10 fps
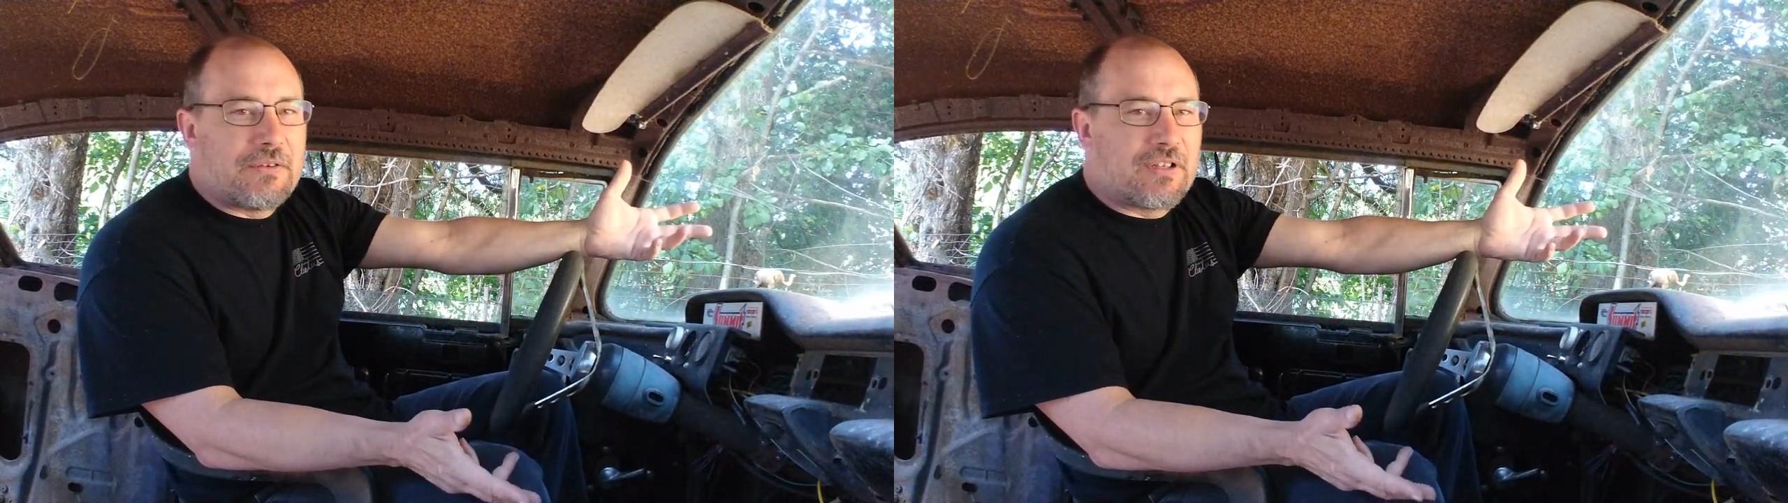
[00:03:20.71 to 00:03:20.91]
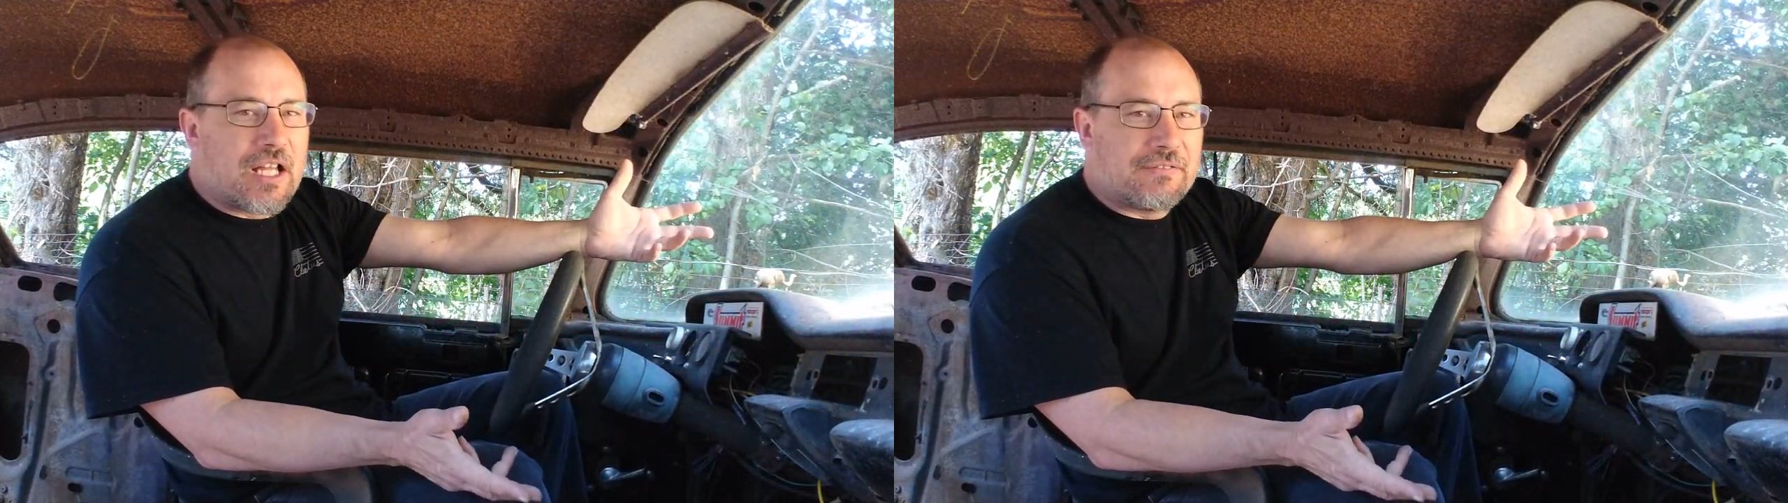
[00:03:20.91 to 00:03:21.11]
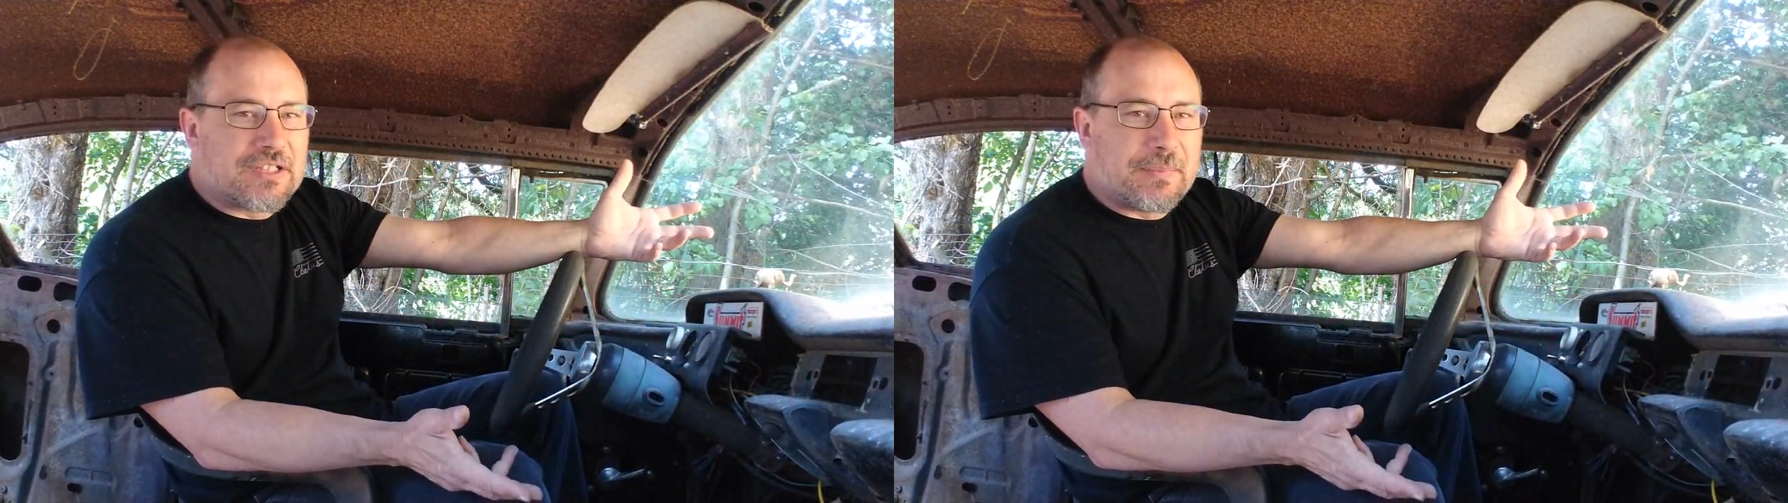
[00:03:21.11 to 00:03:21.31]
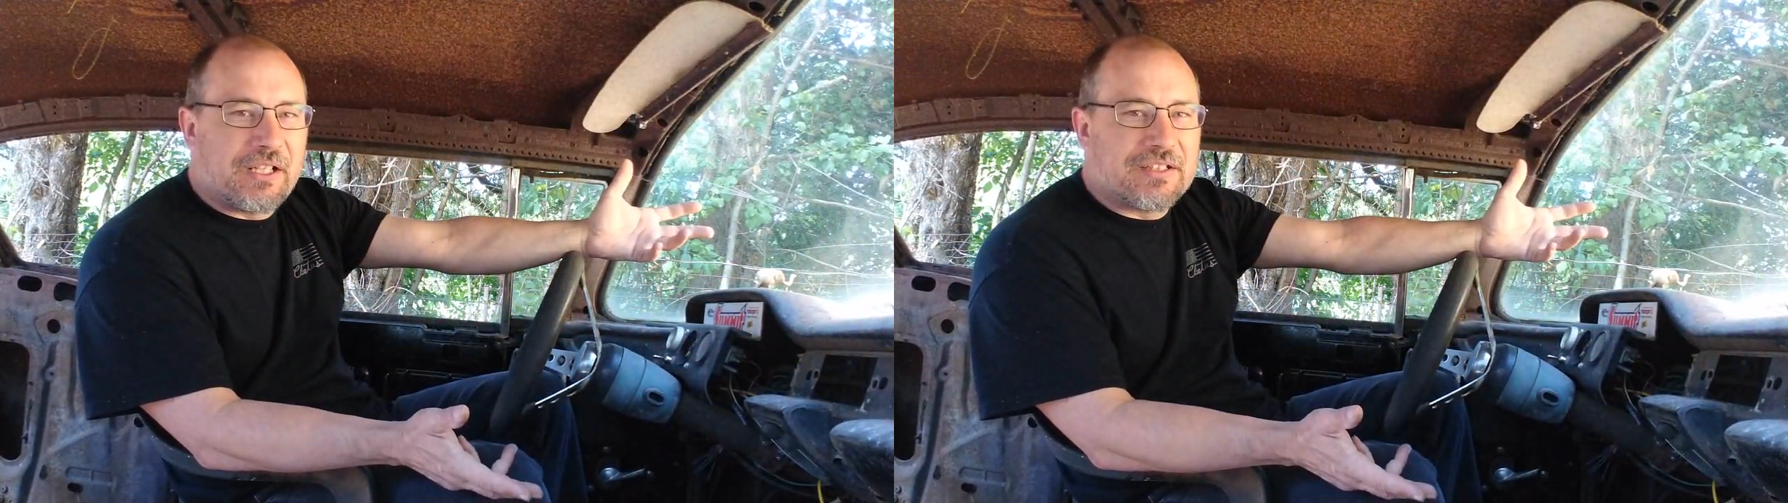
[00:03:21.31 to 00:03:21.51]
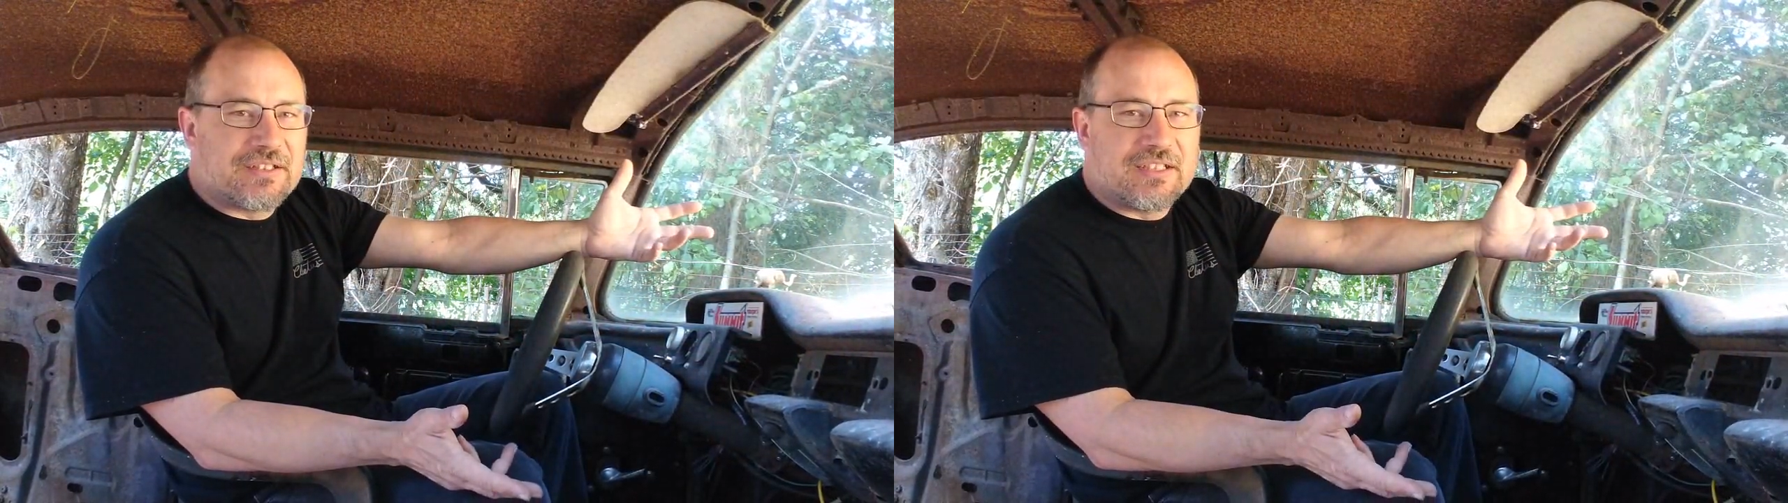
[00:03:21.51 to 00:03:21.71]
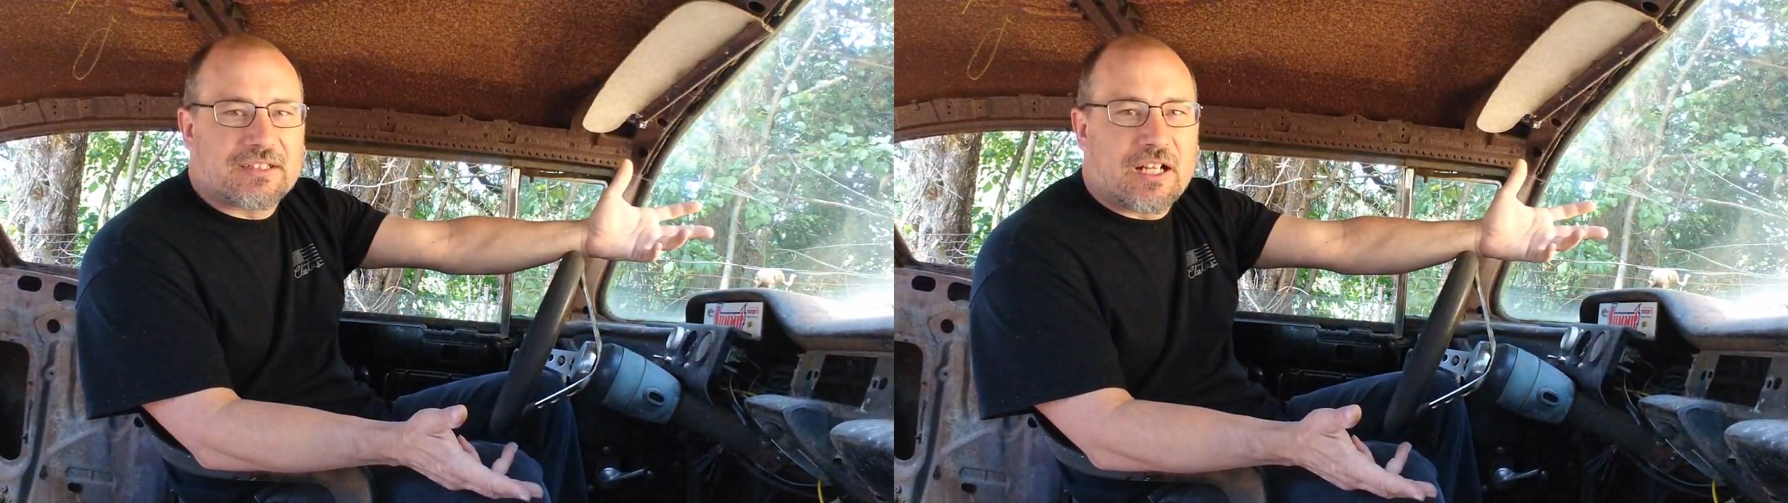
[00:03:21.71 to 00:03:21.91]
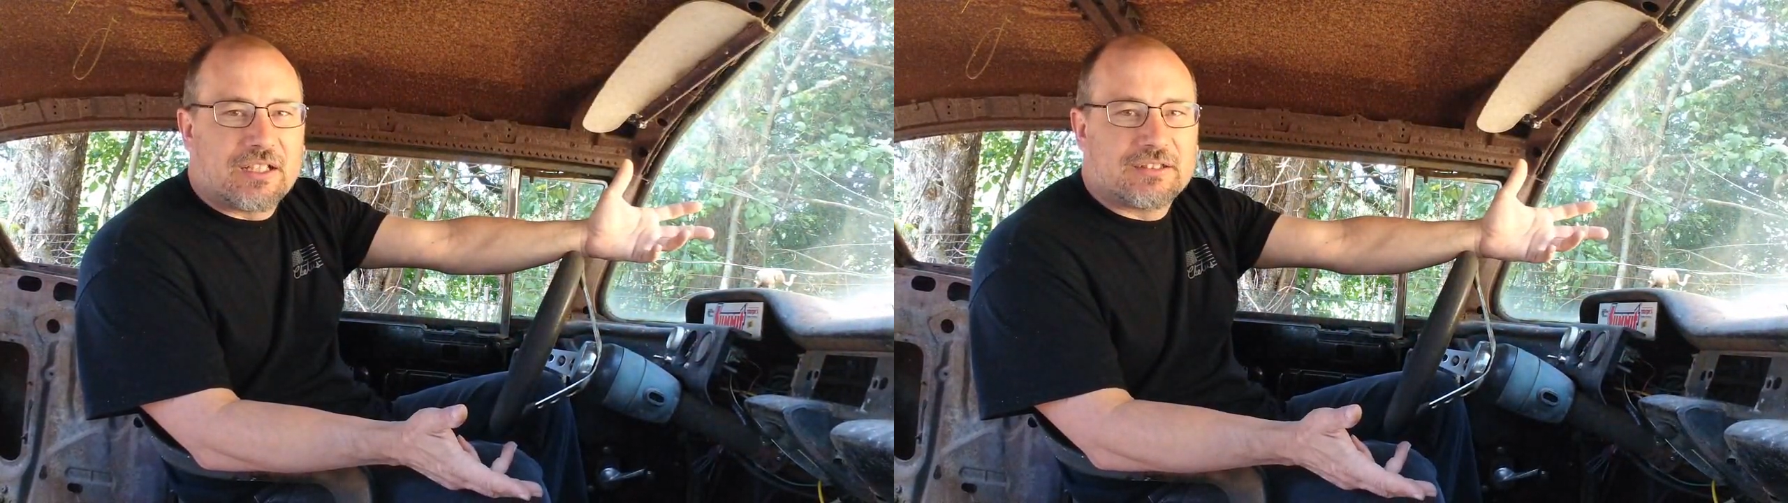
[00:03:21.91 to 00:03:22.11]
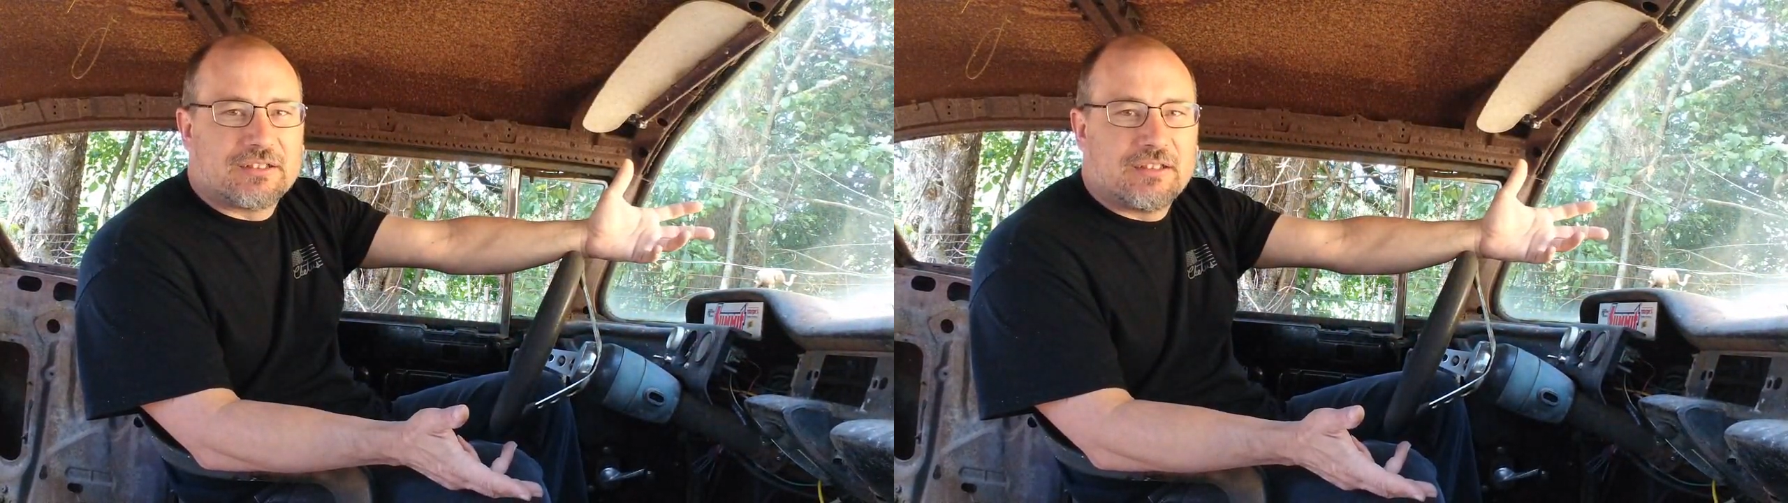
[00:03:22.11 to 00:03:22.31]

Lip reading: lot of experience in these cars,